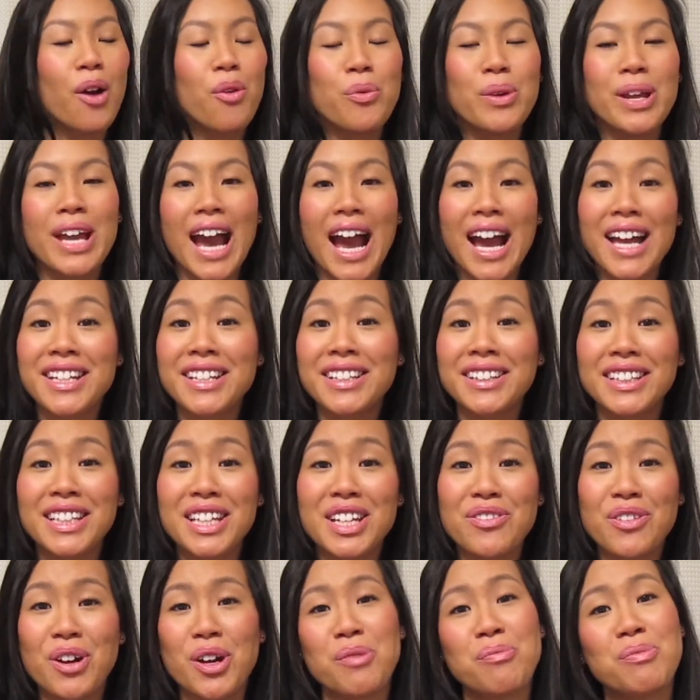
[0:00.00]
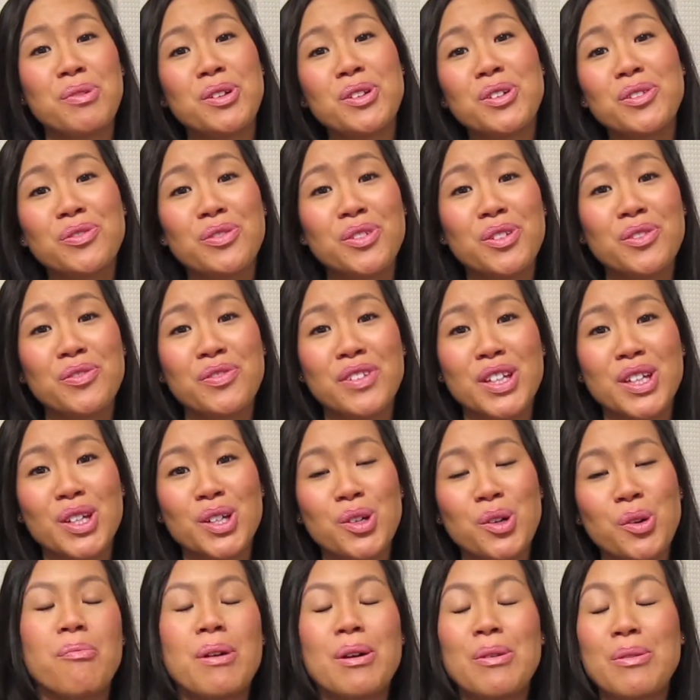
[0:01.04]
We had to leave our beautiful
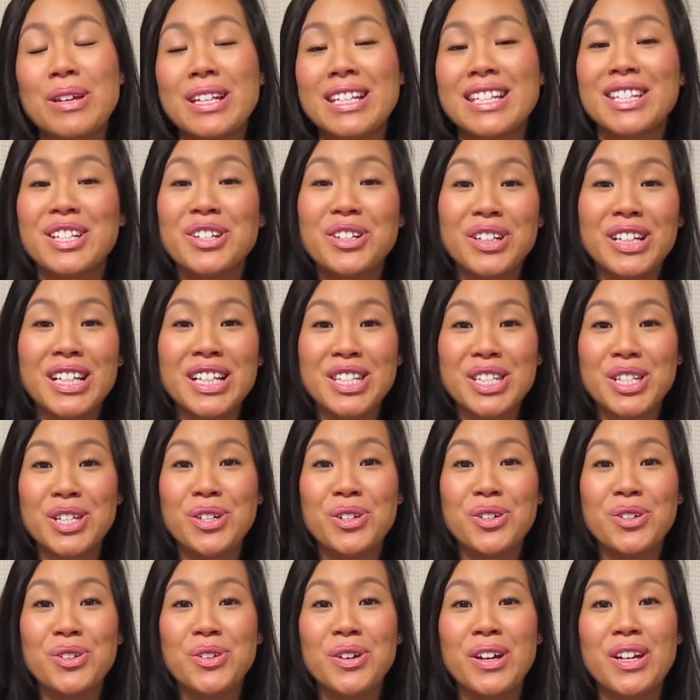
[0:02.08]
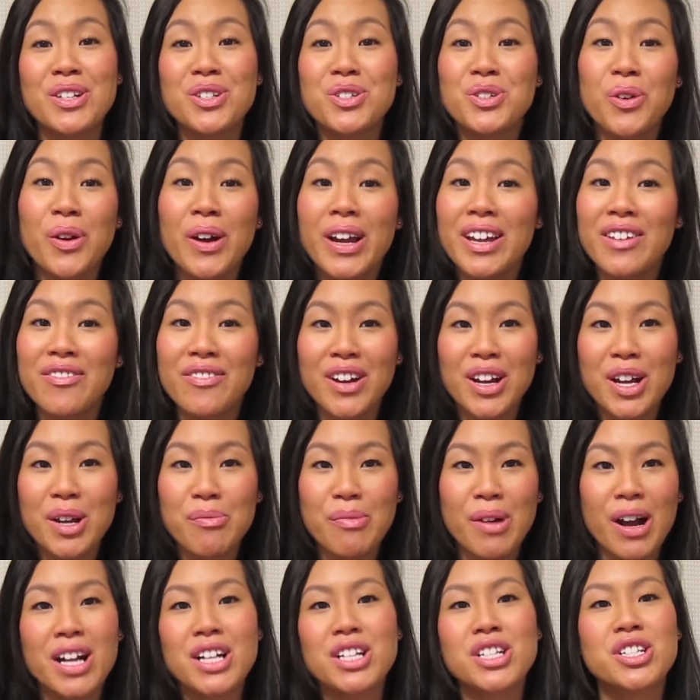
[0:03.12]
view, but we still get to enjoy it very
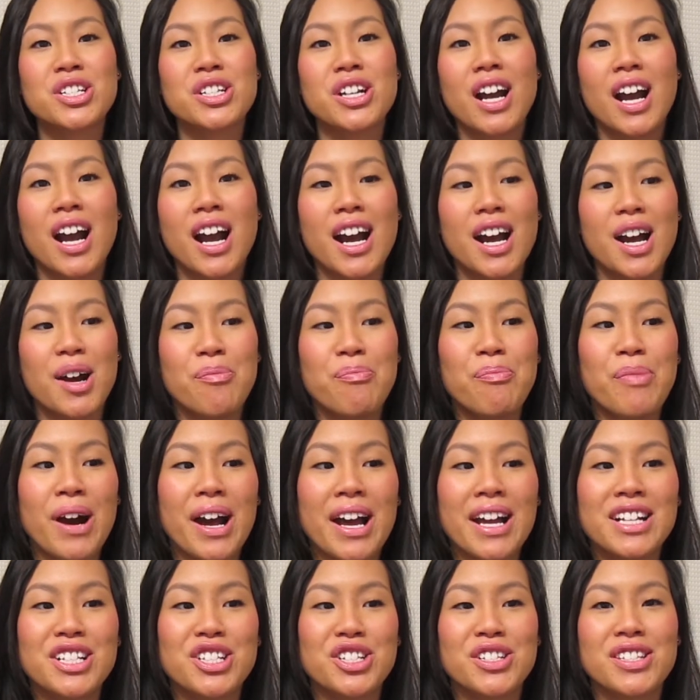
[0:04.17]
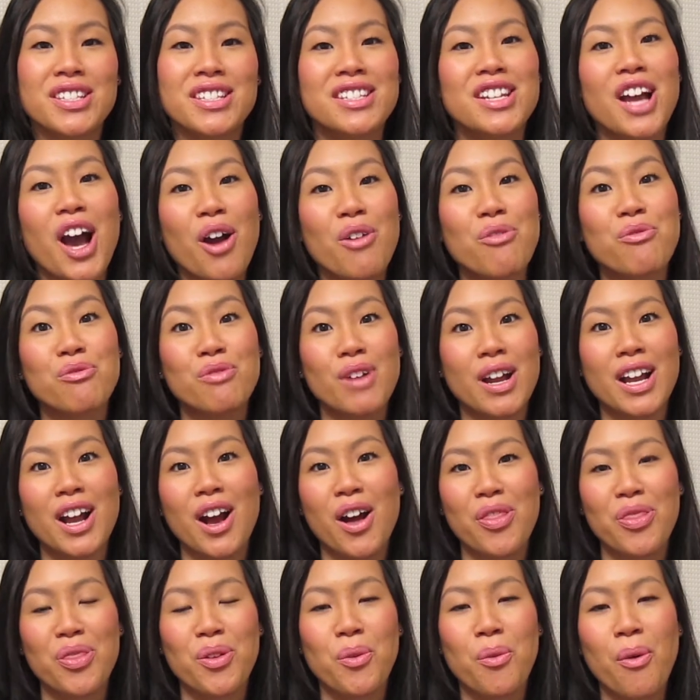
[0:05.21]
much, but just not right
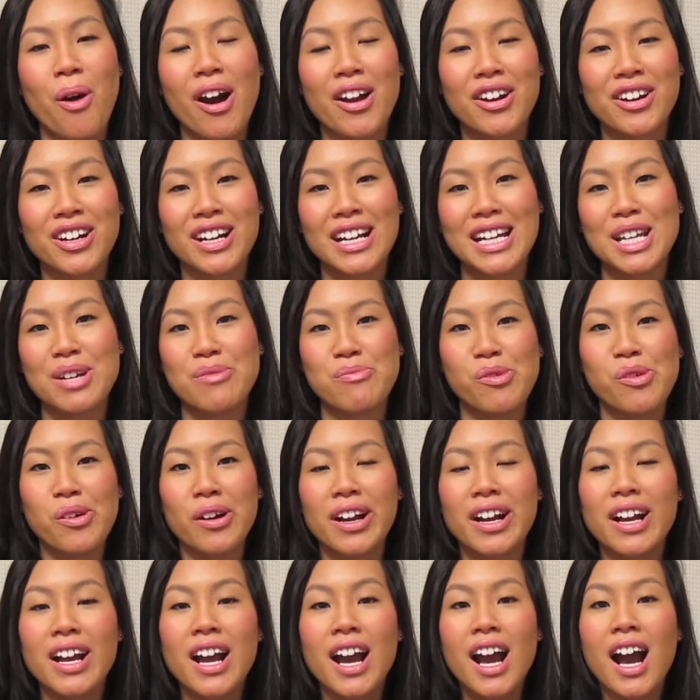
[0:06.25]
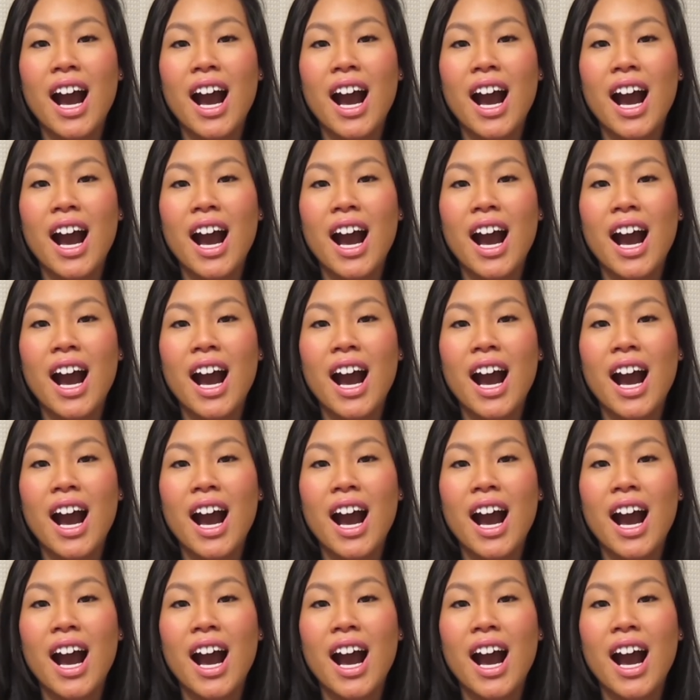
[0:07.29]
on the water anymore.